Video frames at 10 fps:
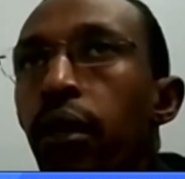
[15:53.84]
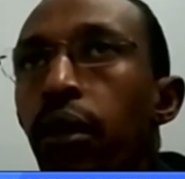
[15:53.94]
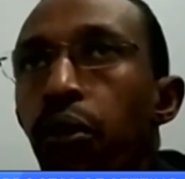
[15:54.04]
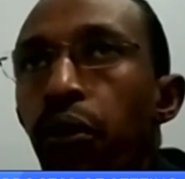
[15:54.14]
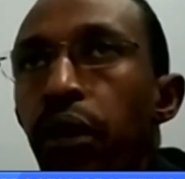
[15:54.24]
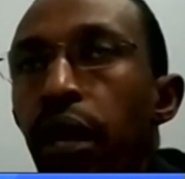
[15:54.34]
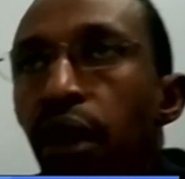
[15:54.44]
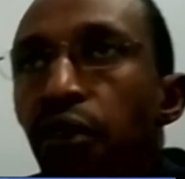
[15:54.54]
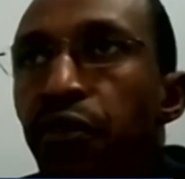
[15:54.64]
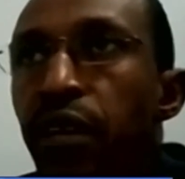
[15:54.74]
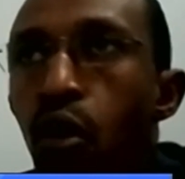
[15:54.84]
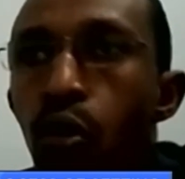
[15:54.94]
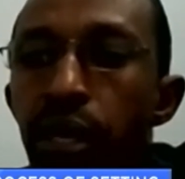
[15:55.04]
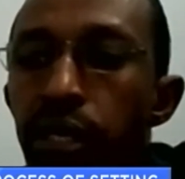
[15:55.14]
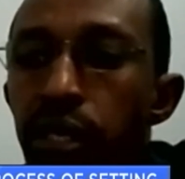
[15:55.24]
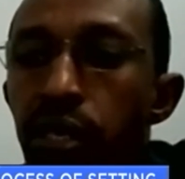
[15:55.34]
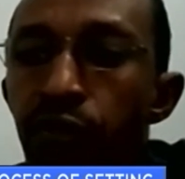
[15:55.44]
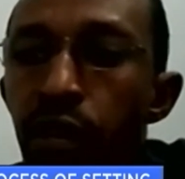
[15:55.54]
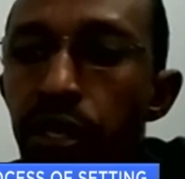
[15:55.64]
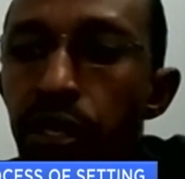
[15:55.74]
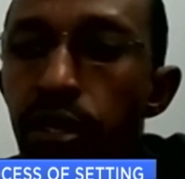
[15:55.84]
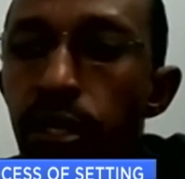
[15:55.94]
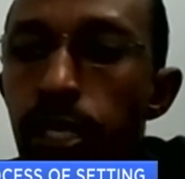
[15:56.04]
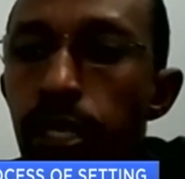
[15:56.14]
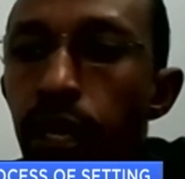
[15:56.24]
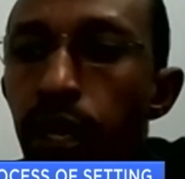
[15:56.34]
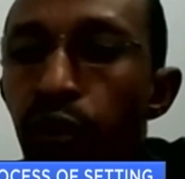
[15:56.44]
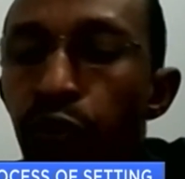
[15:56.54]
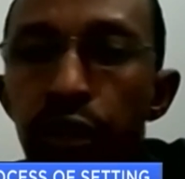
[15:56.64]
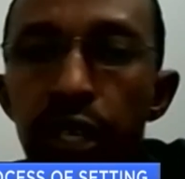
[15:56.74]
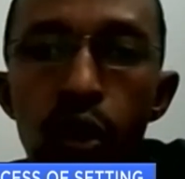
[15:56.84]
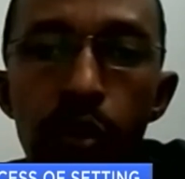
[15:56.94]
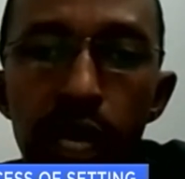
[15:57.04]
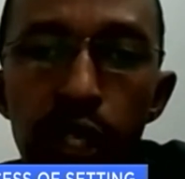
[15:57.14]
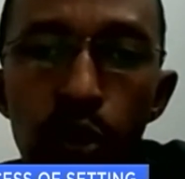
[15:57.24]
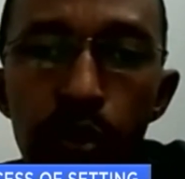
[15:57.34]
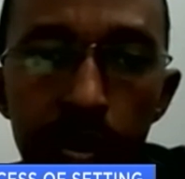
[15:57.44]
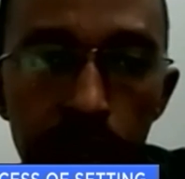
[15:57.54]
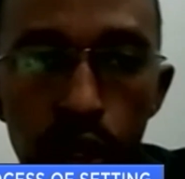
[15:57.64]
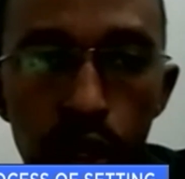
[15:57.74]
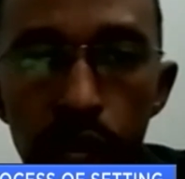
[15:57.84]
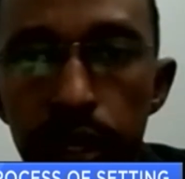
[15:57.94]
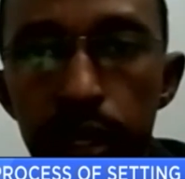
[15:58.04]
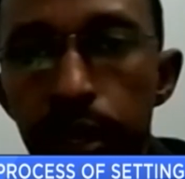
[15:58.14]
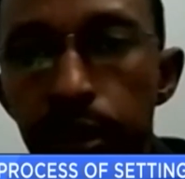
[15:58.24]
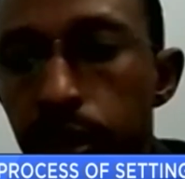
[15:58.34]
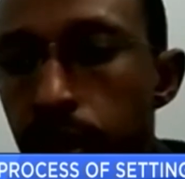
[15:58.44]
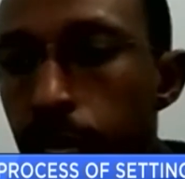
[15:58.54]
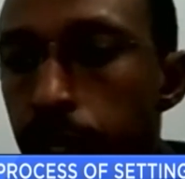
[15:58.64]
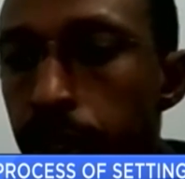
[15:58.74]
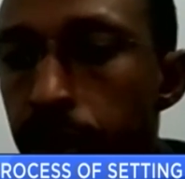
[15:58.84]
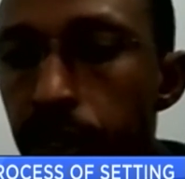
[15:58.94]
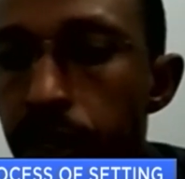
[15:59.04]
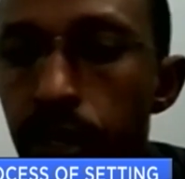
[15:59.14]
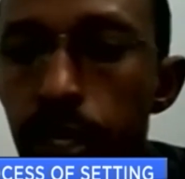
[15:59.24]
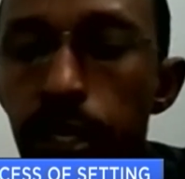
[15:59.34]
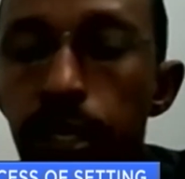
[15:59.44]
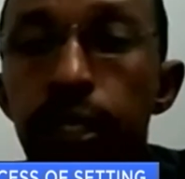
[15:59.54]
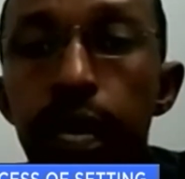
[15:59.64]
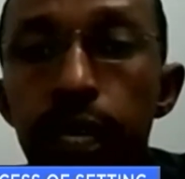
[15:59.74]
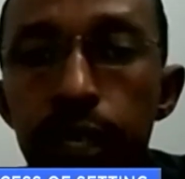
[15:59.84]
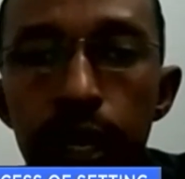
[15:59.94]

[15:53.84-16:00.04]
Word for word: We have now made it very easy for the commercial banks to access this data